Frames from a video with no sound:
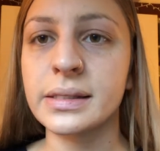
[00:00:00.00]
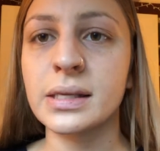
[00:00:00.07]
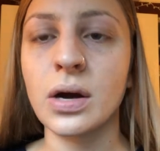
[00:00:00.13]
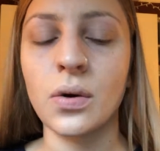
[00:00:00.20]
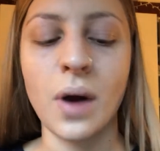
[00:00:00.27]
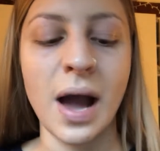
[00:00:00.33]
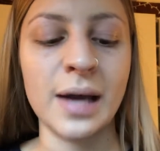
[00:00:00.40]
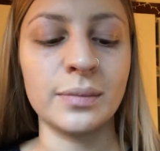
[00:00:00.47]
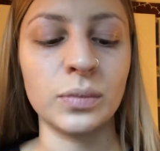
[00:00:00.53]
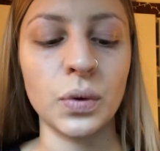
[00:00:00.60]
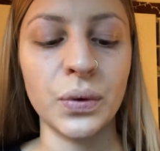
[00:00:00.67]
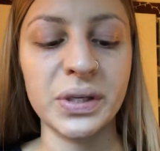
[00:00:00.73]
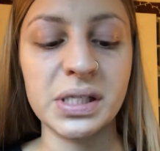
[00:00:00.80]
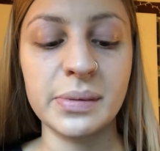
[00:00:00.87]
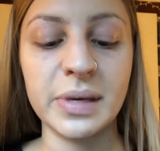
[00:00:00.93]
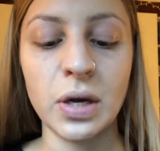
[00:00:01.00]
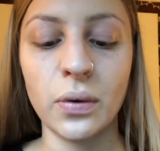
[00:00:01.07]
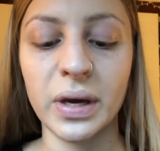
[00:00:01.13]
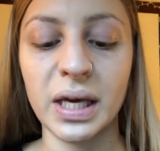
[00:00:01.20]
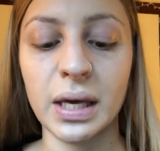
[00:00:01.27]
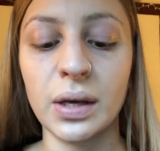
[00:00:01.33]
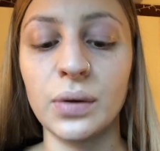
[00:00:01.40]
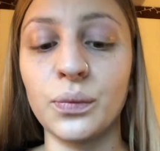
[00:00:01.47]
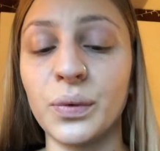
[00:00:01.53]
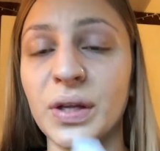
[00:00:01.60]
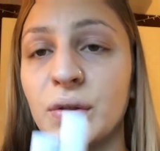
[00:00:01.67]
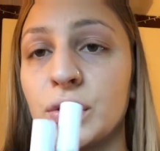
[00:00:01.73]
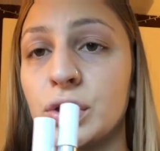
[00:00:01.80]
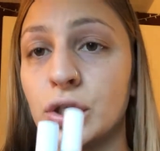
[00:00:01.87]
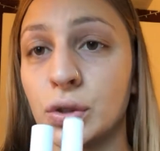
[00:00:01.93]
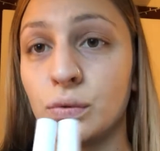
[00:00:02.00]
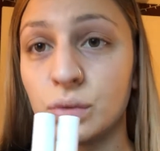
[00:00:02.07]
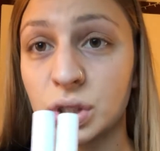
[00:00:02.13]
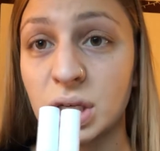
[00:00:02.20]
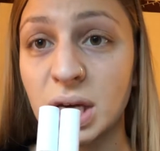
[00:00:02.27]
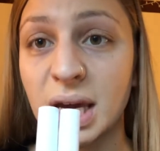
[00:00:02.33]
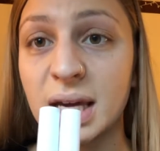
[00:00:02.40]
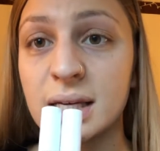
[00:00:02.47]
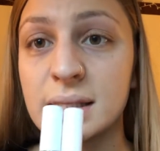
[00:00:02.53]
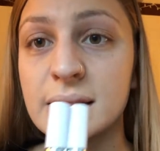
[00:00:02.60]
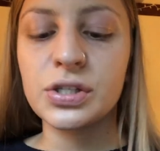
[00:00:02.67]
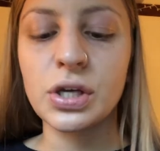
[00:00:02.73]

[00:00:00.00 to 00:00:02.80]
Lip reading: So I'm going to be going in with 2 shades.